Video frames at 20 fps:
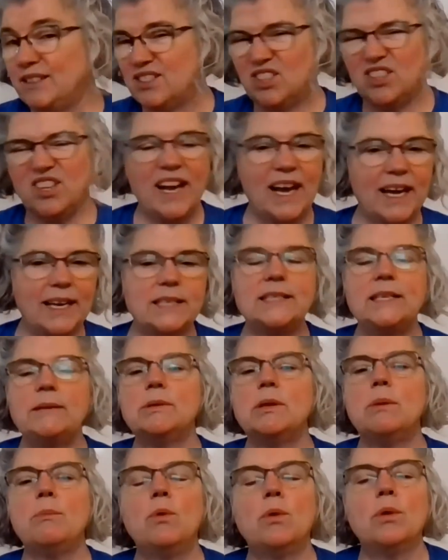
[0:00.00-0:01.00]
So you kind of see
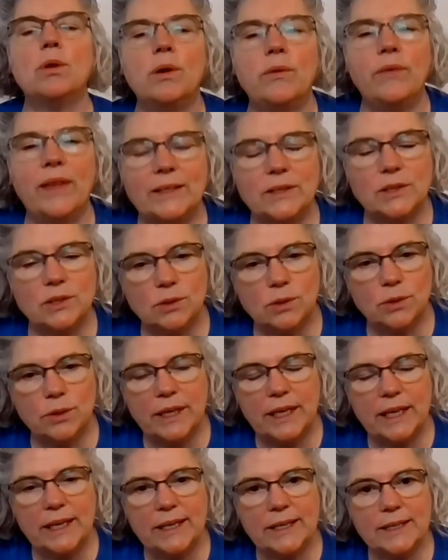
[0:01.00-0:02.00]
what the moral of that
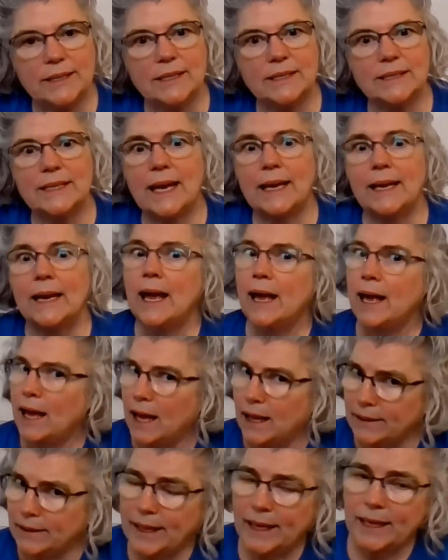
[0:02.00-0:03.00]
story is that
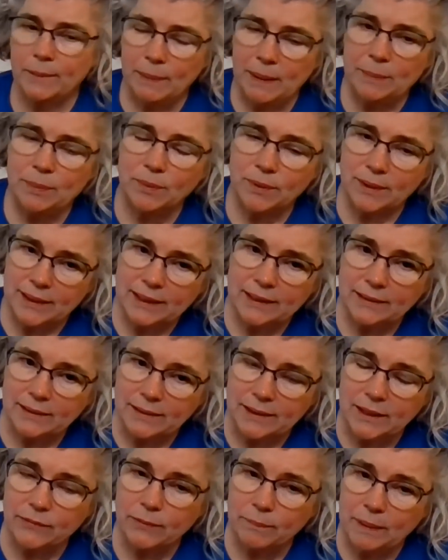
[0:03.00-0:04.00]
a lot of people
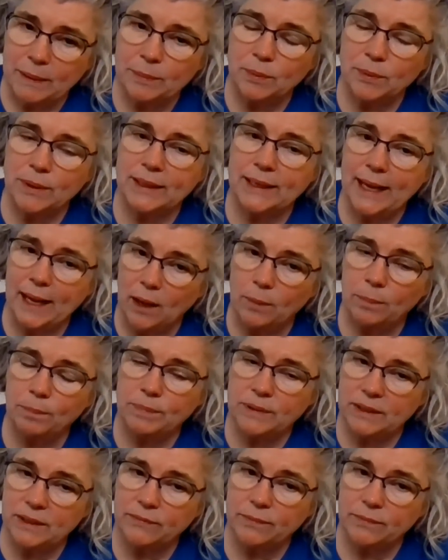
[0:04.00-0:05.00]
different people can help
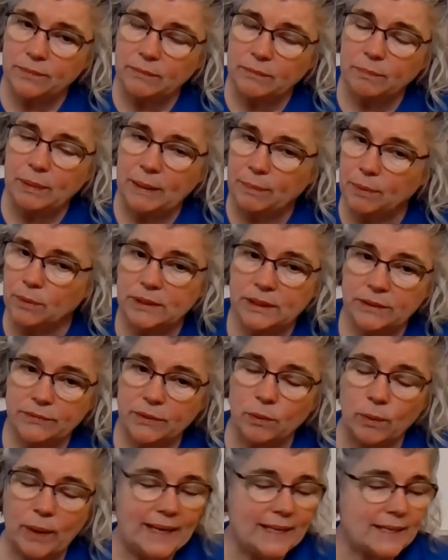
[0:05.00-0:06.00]
different people in
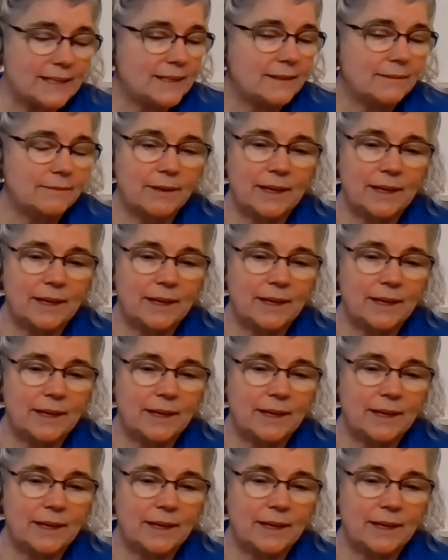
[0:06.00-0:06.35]
different ways,